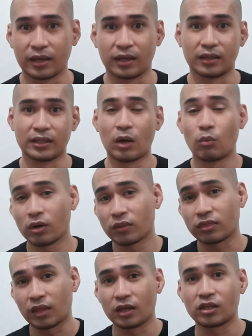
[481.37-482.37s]
And I
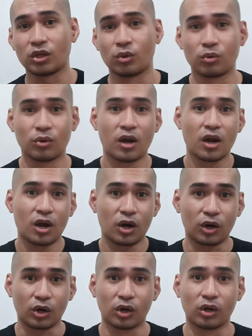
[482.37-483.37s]
want to thank you,
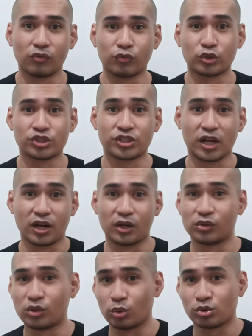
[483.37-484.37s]
Earl, for
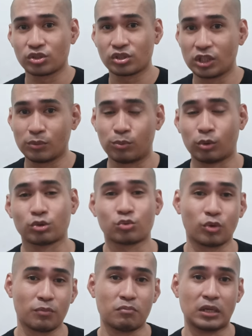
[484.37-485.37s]
sharing those
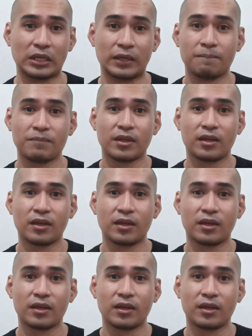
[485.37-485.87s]
ebooks with me.